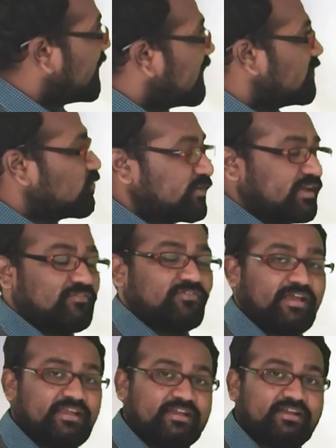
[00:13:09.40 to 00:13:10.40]
where you can
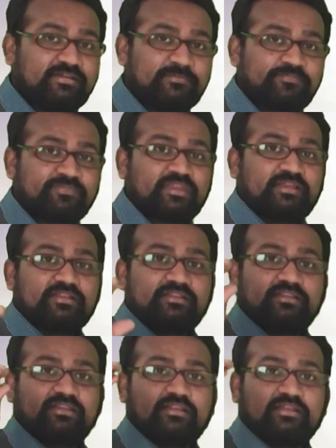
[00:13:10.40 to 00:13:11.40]
find
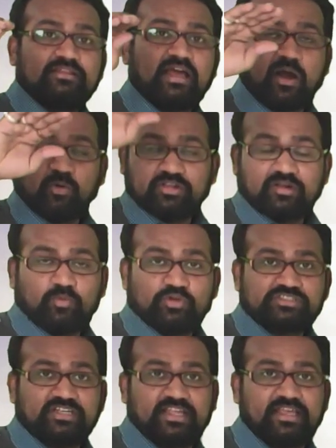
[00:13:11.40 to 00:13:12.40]
the
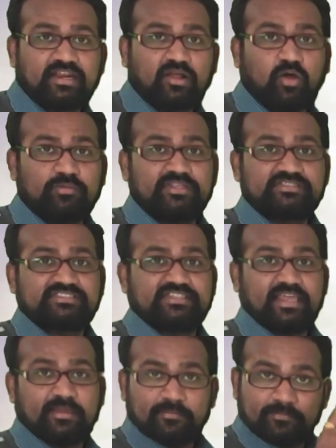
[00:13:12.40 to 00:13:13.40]
outermost layer of the
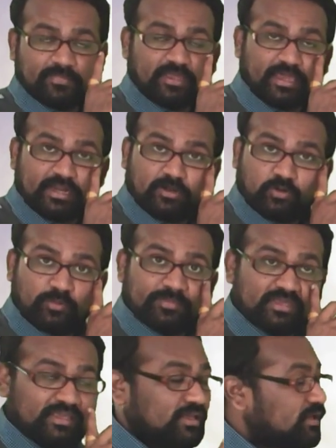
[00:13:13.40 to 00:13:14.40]
stem
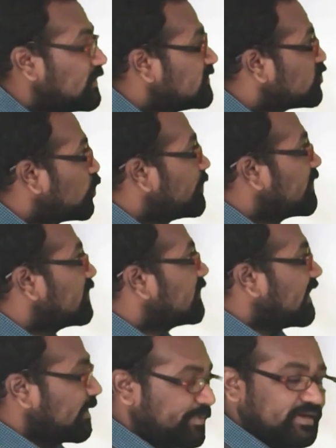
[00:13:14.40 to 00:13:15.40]
anatomy showing
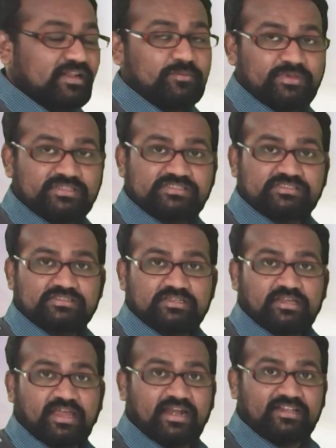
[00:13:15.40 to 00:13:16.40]
the epidermis,
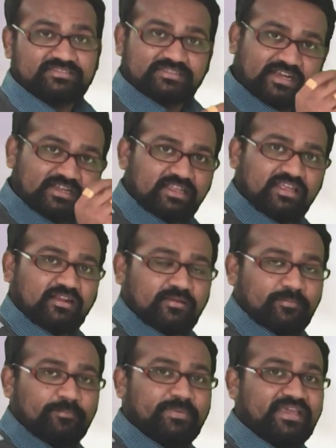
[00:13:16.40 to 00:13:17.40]
and the center
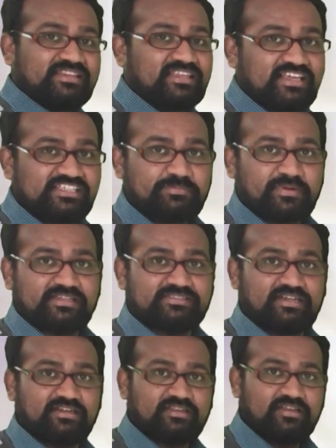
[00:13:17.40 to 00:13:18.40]
pith is
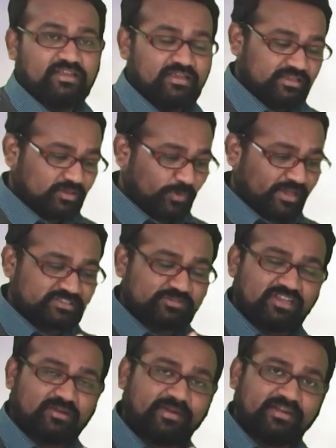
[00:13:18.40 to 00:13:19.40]
present. The
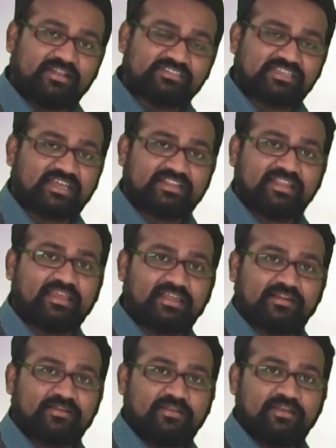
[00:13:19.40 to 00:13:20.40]
vascular bundles are
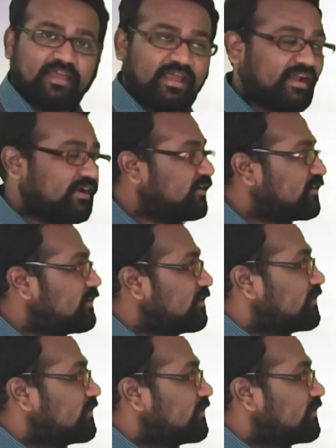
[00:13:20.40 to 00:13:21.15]
there, and